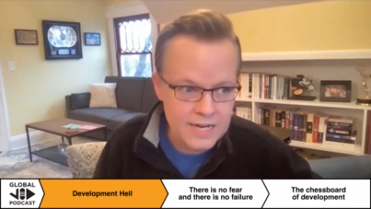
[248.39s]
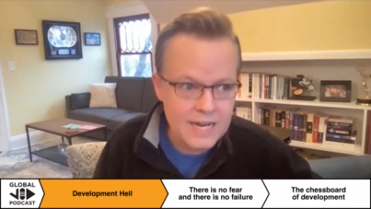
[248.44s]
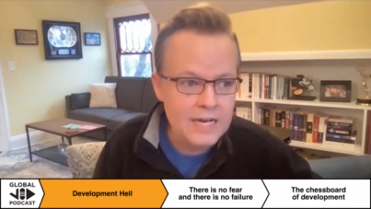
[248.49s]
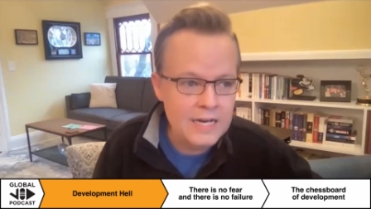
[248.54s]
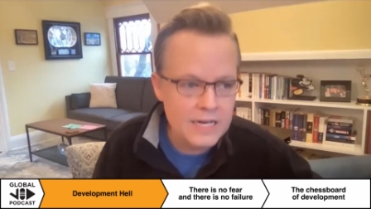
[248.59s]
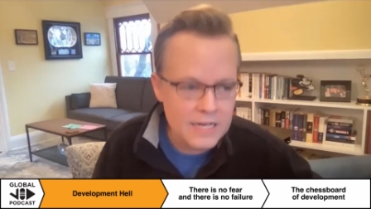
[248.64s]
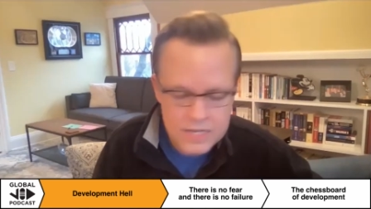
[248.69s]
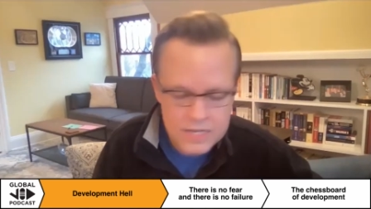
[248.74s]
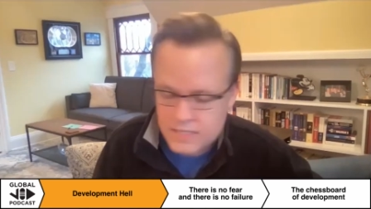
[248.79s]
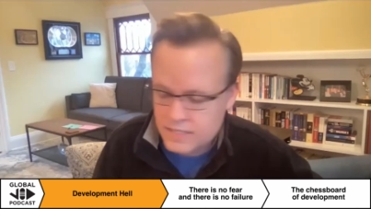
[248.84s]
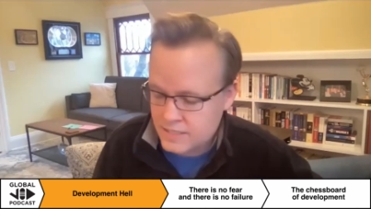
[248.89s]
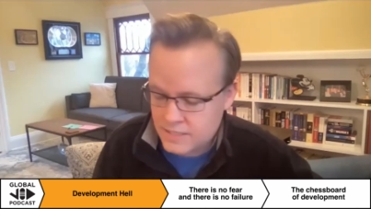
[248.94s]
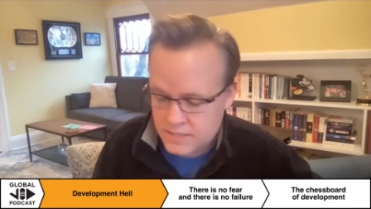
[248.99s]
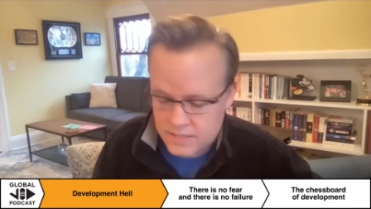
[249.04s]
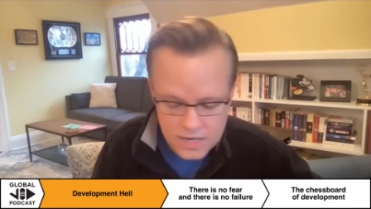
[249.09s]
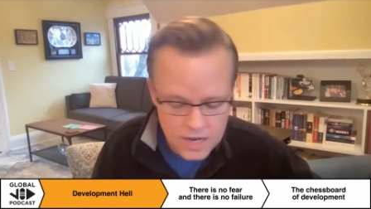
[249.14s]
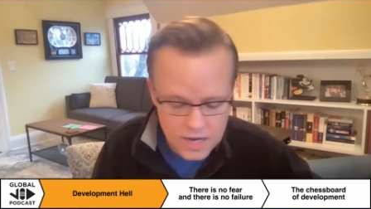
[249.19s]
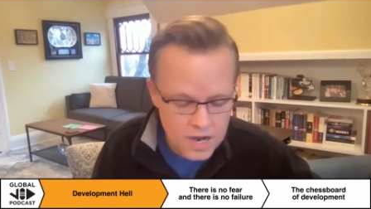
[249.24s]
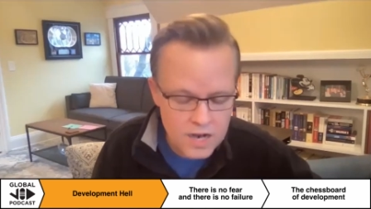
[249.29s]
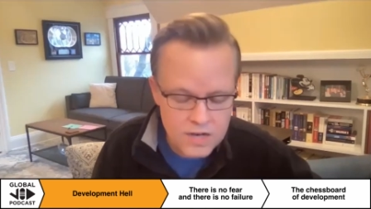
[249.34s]
It is
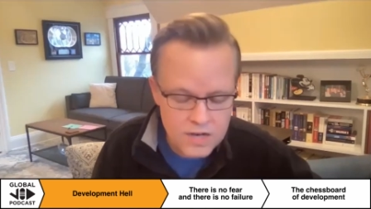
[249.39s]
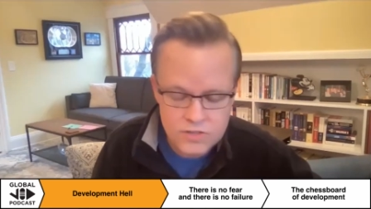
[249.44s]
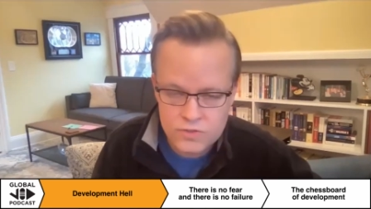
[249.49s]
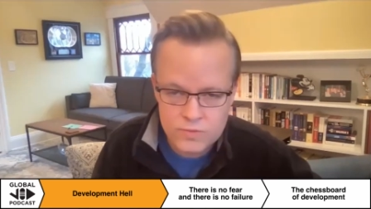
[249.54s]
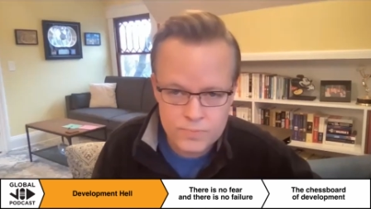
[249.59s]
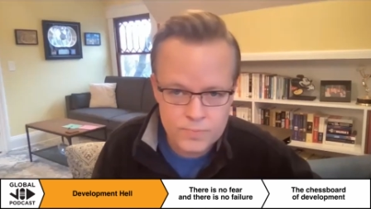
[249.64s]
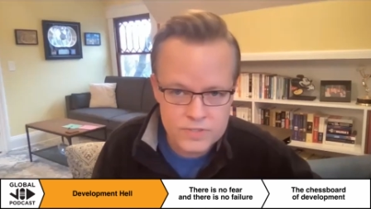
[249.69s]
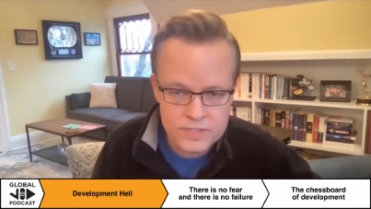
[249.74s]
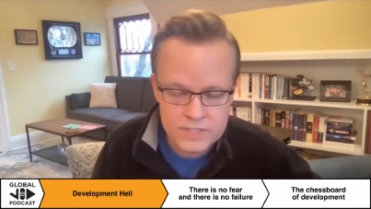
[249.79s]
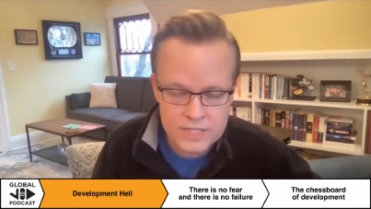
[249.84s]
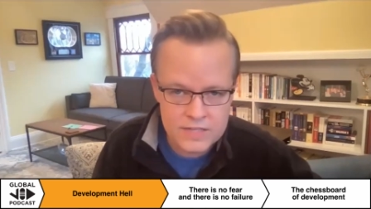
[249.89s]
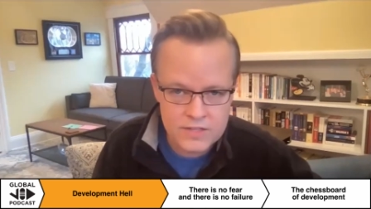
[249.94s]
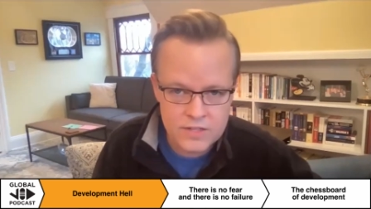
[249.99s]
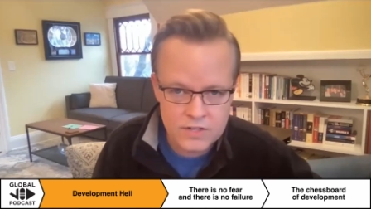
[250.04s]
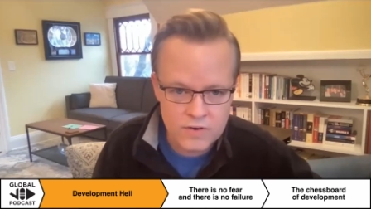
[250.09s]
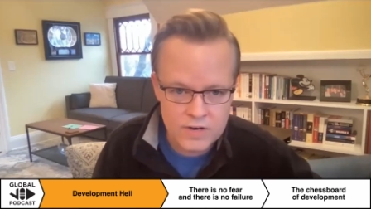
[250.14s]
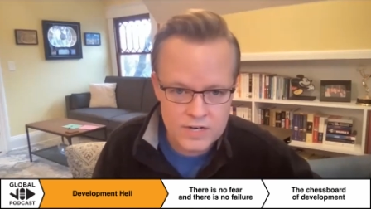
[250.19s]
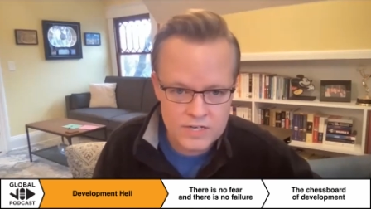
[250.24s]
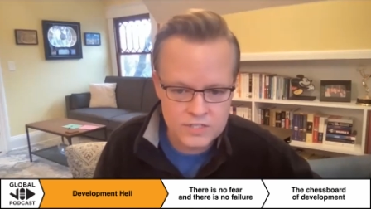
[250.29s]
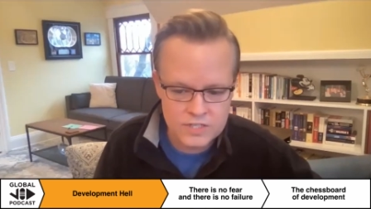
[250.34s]
100% the
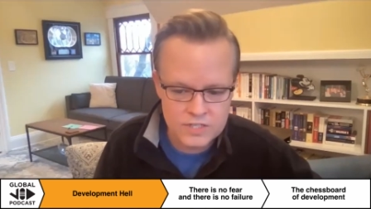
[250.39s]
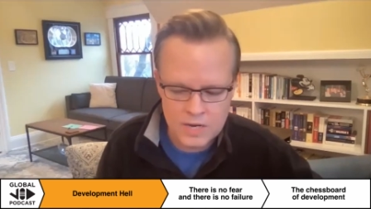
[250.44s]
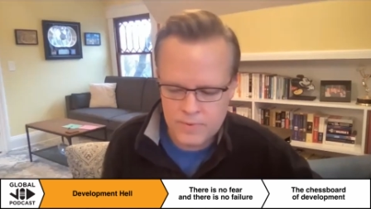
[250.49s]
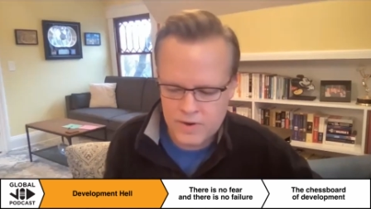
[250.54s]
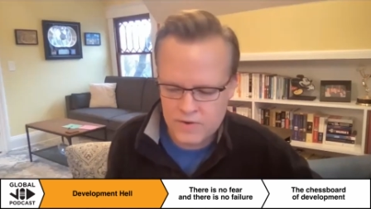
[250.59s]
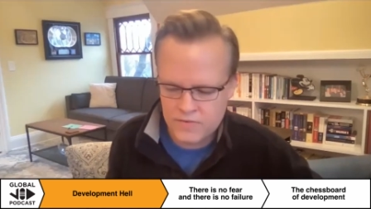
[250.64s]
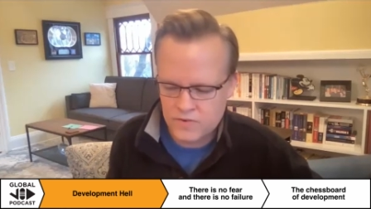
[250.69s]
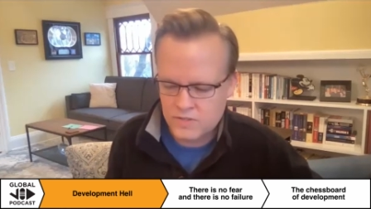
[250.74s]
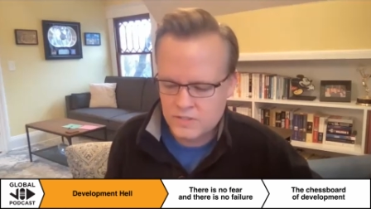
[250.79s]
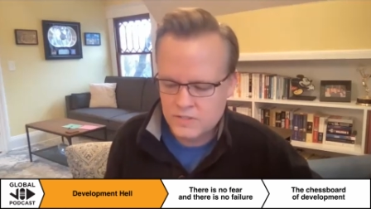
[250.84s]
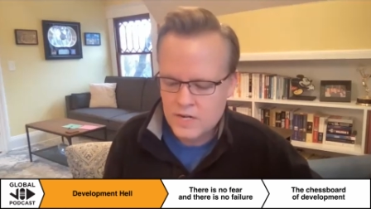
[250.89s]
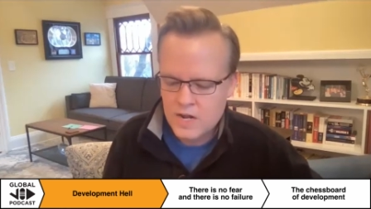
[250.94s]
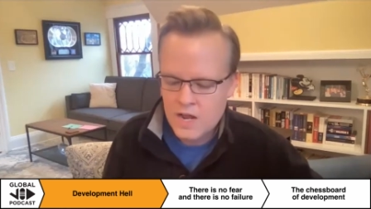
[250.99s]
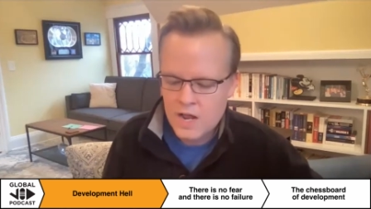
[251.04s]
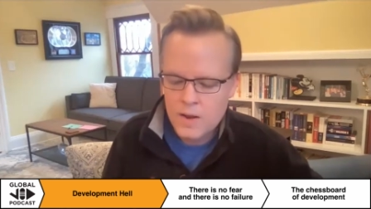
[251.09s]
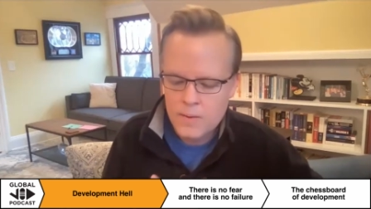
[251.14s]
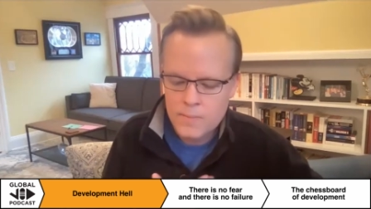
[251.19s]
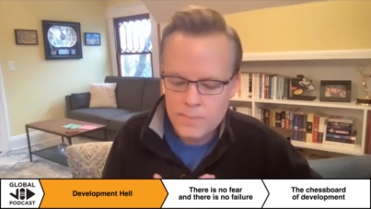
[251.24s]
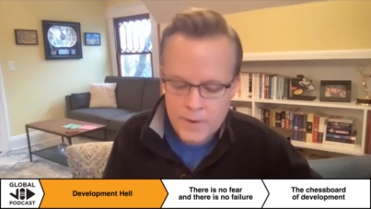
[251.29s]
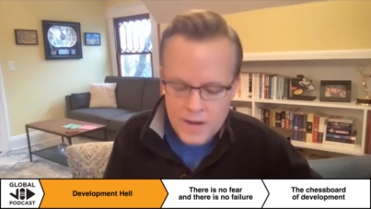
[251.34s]
greatest job ever,
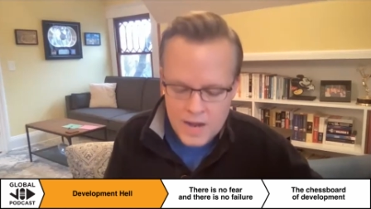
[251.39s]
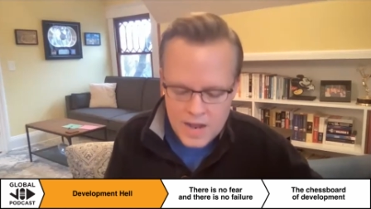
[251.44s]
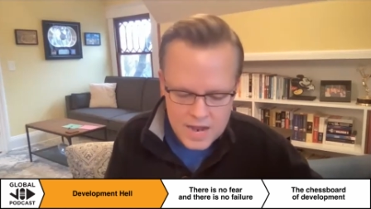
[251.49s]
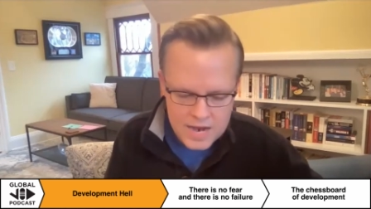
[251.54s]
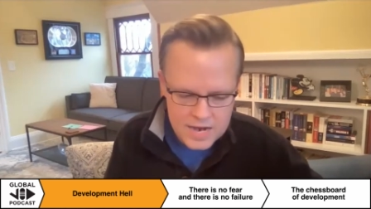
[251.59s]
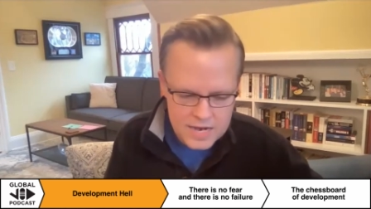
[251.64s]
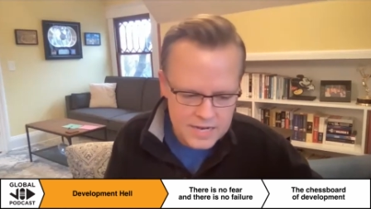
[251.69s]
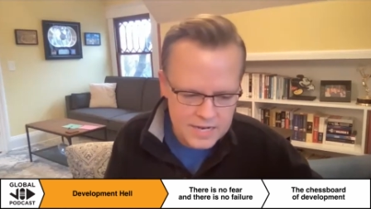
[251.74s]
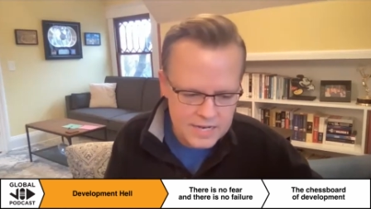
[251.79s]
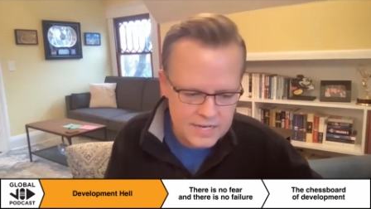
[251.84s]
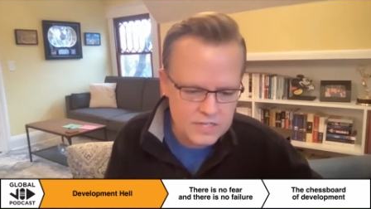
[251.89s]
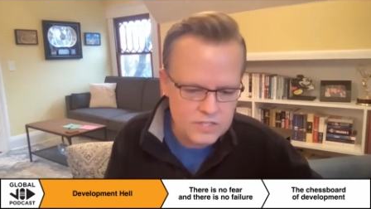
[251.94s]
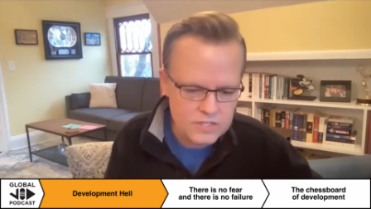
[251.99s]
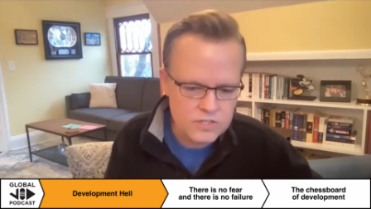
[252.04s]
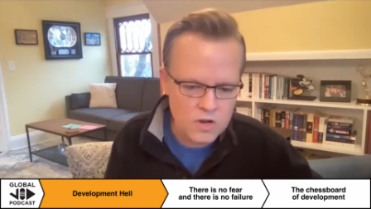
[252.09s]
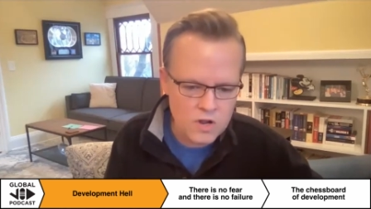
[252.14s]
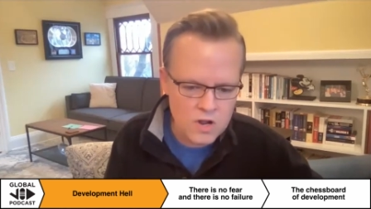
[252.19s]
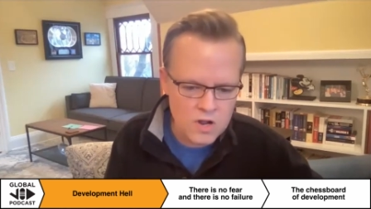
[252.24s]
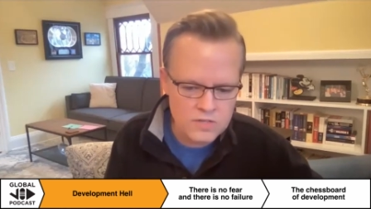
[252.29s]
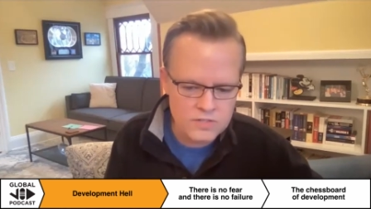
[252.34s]
but it is
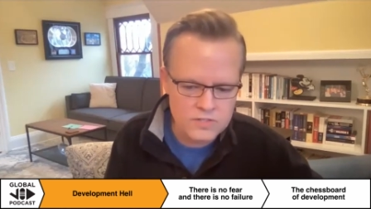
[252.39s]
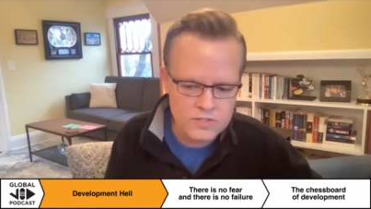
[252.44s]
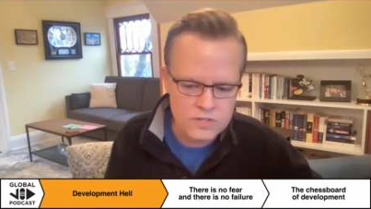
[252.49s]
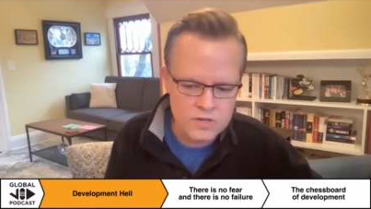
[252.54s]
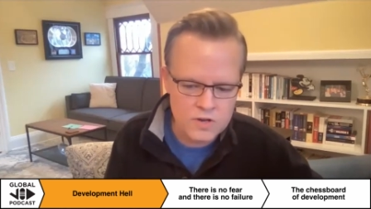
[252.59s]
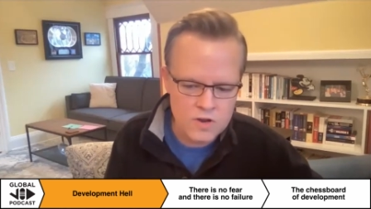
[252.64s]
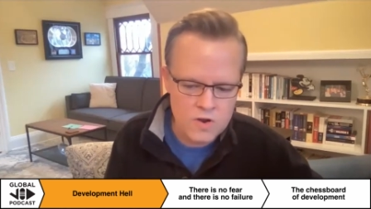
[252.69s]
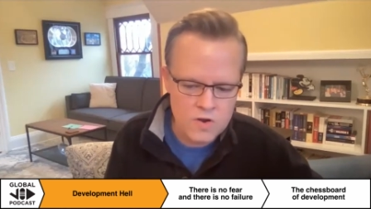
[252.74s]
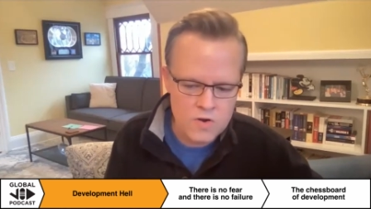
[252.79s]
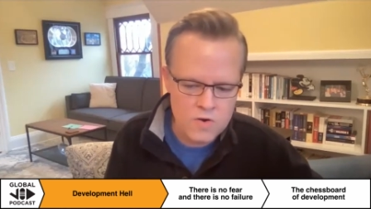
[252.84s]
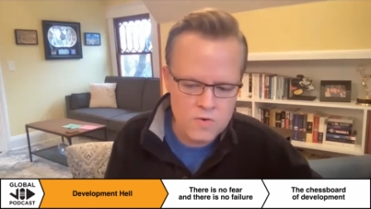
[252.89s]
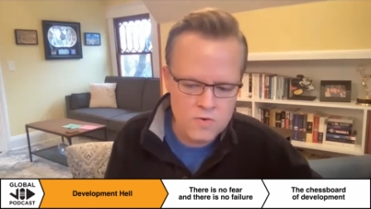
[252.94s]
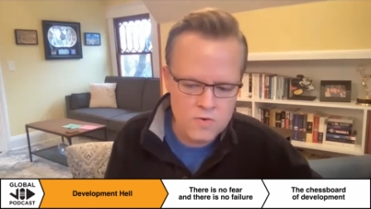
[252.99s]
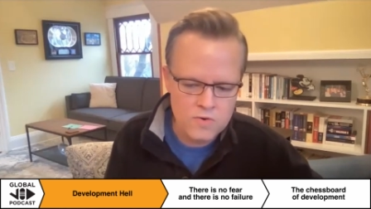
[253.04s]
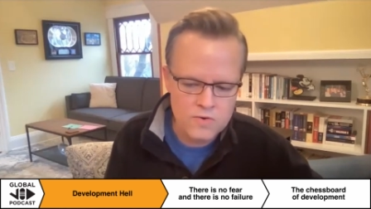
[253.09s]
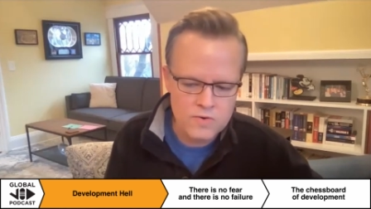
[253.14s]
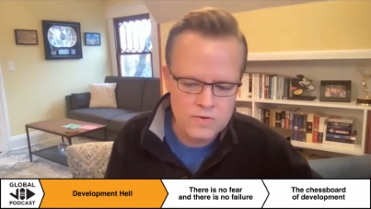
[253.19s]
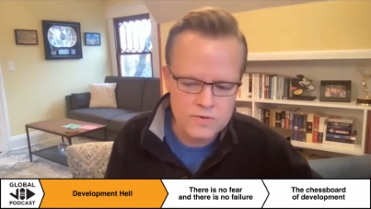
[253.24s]
also,